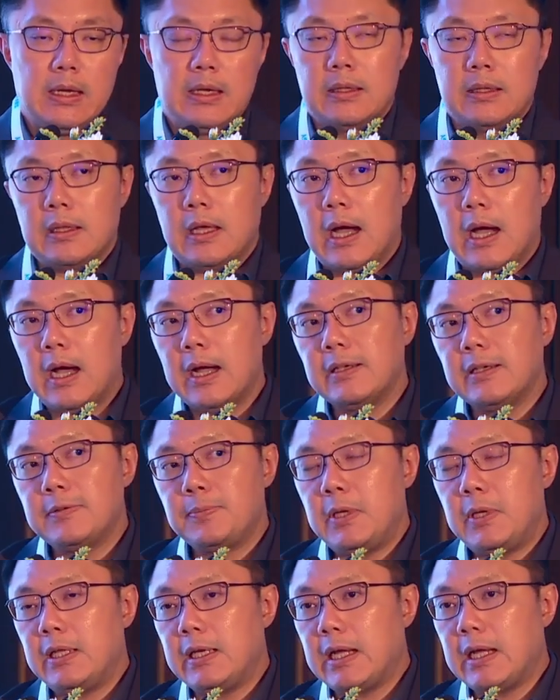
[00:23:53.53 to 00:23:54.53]
The
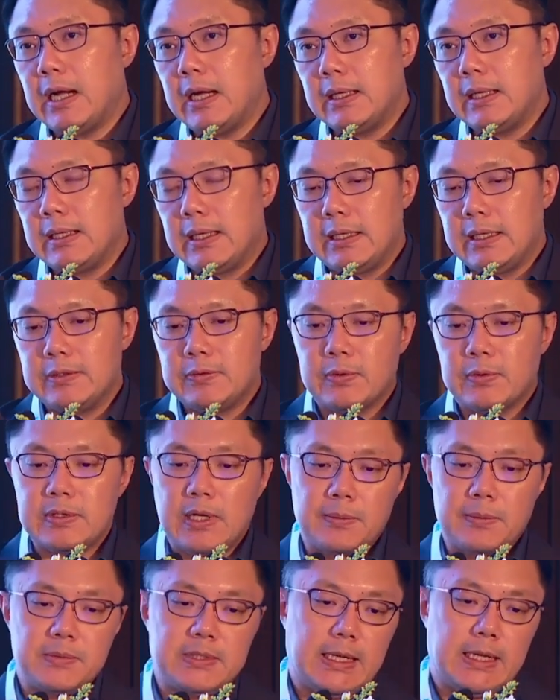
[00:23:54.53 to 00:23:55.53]
ISPD guidelines was
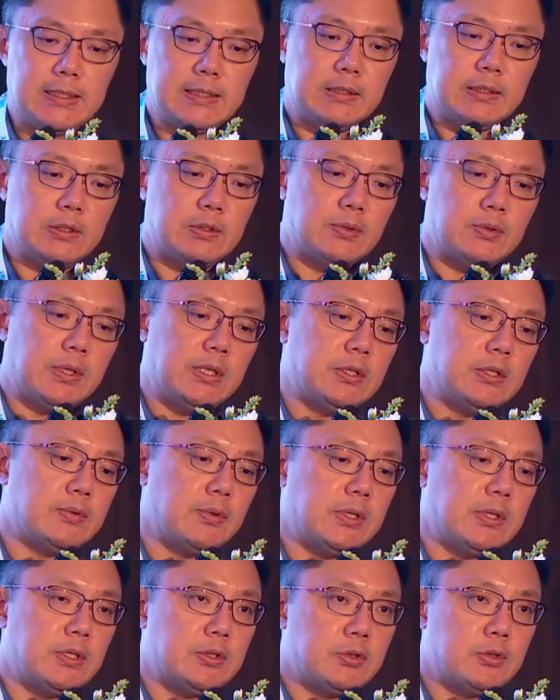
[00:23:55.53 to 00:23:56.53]
updated in
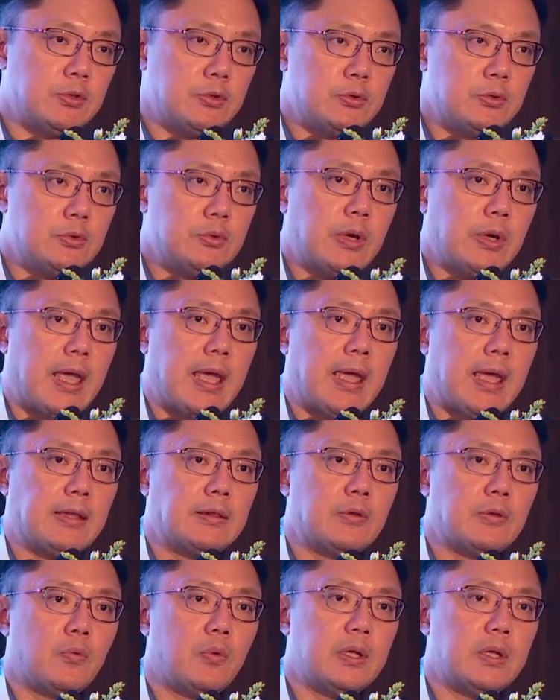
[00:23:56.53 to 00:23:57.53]
2022,
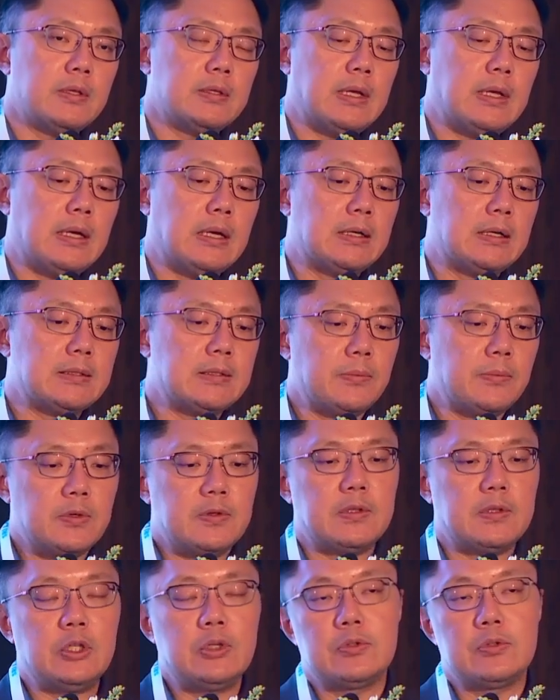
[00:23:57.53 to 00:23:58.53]
and what some of
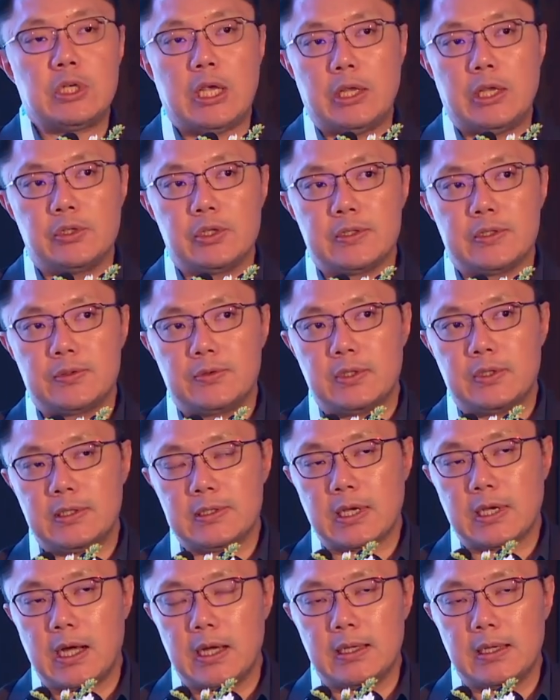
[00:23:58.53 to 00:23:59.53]
the new changes to these
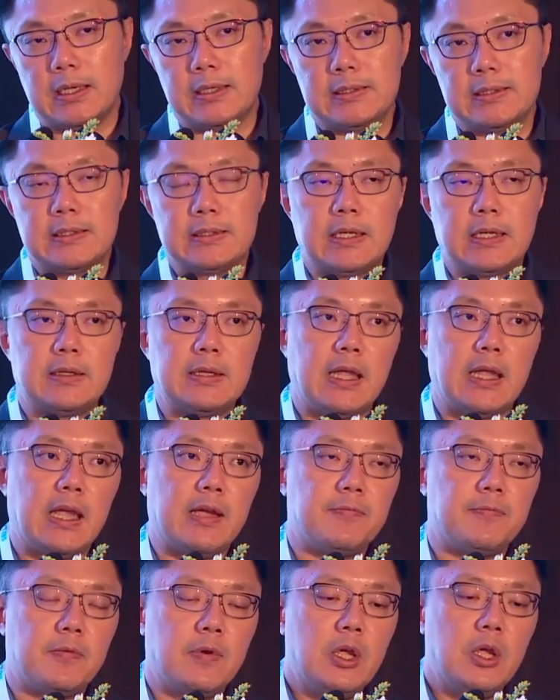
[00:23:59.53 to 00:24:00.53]
guidelines is that they
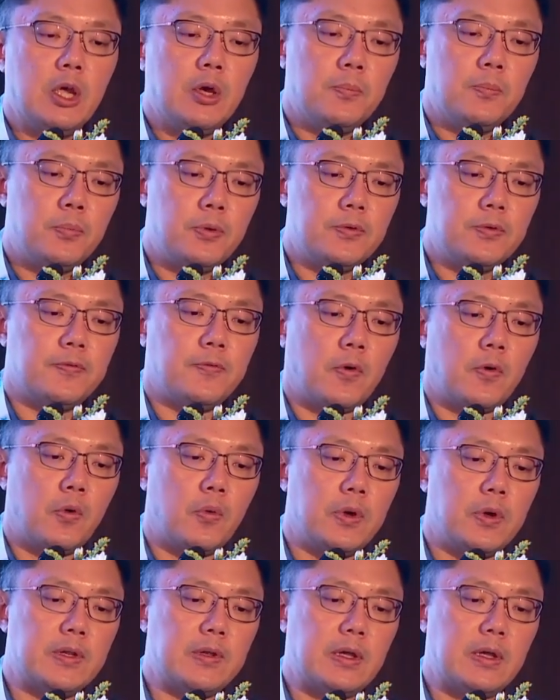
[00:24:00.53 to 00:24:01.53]
have put
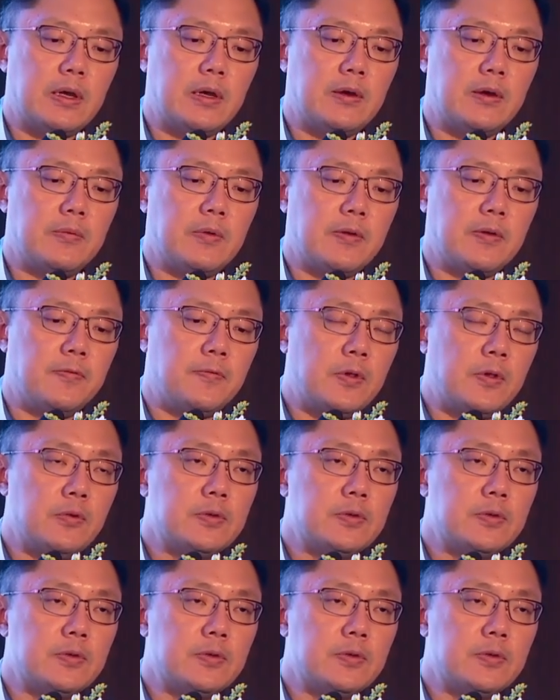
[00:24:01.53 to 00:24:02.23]
forward a few